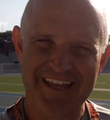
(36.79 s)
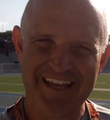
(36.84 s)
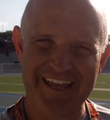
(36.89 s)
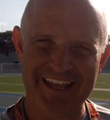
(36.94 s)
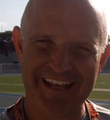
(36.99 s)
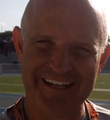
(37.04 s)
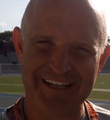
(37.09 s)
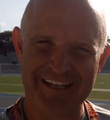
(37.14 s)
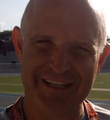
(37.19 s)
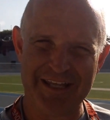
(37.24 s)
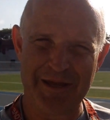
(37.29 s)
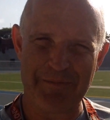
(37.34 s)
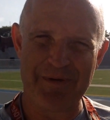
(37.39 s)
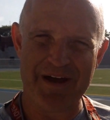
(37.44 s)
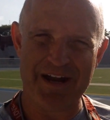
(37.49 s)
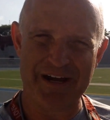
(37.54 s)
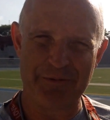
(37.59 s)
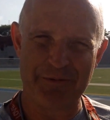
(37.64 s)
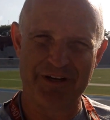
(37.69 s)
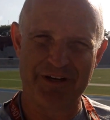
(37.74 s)
and get that
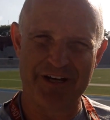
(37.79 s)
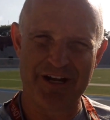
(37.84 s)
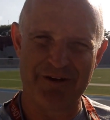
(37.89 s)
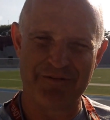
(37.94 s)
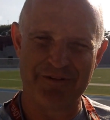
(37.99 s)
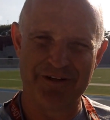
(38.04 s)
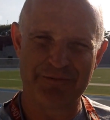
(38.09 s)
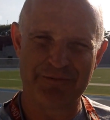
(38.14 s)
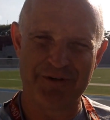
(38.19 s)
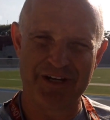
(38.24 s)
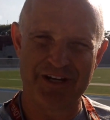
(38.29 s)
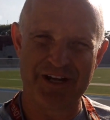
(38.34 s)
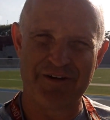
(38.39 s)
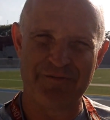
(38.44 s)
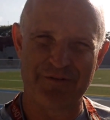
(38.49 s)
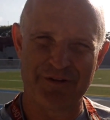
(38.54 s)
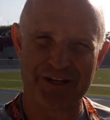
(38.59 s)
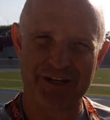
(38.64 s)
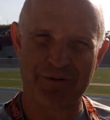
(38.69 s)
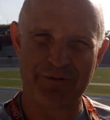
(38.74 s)
body
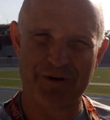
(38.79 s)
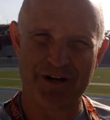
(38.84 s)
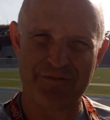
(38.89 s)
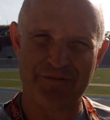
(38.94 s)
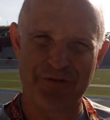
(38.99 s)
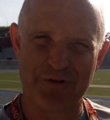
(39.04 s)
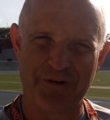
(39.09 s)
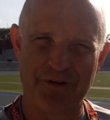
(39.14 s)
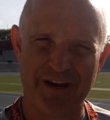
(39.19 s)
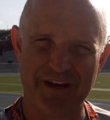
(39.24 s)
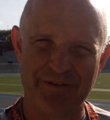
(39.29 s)
recover and get ready for